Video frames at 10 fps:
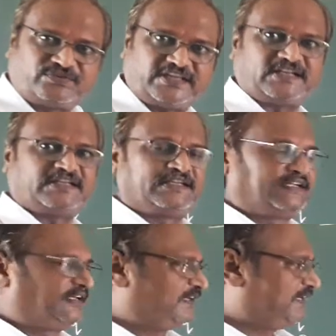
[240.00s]
field.
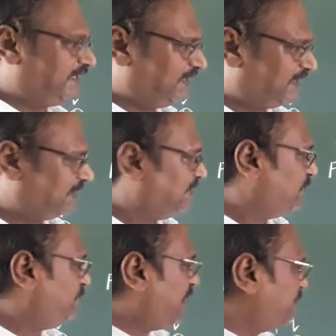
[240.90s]
Here,
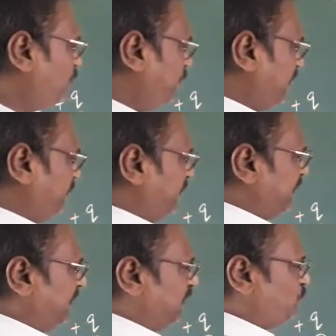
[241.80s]
we are moving
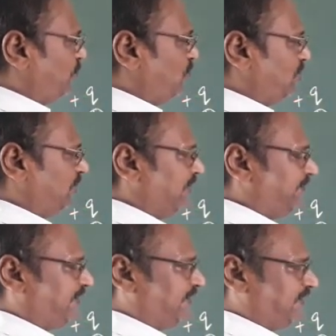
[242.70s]
within a small
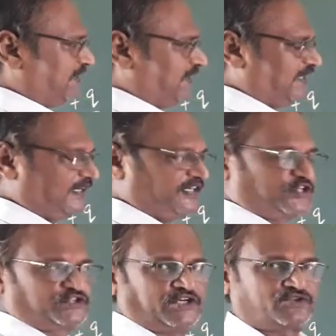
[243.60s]
limited uh,
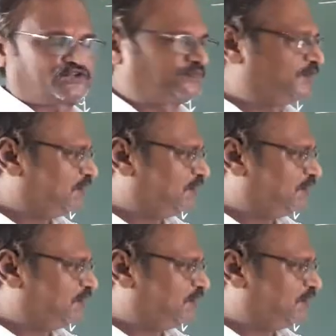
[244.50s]
distance.